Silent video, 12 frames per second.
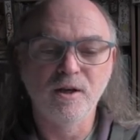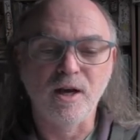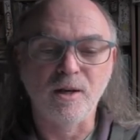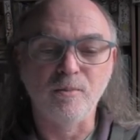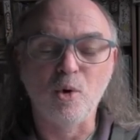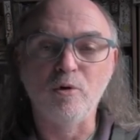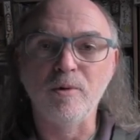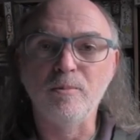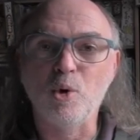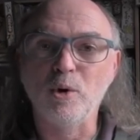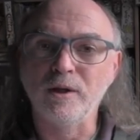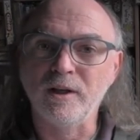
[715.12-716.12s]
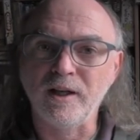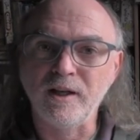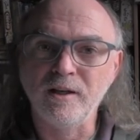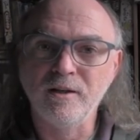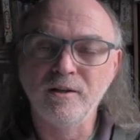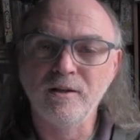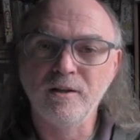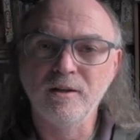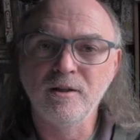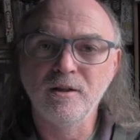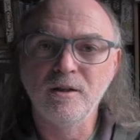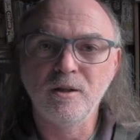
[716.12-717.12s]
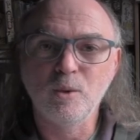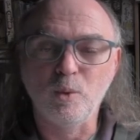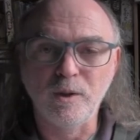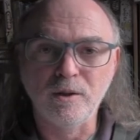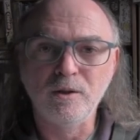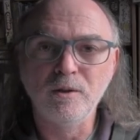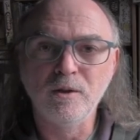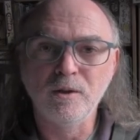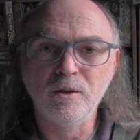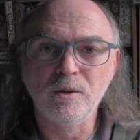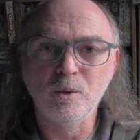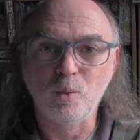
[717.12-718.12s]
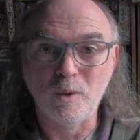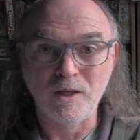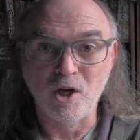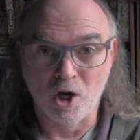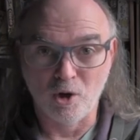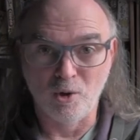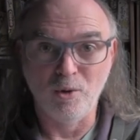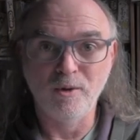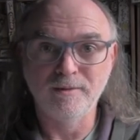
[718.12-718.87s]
And more importantly, will we go?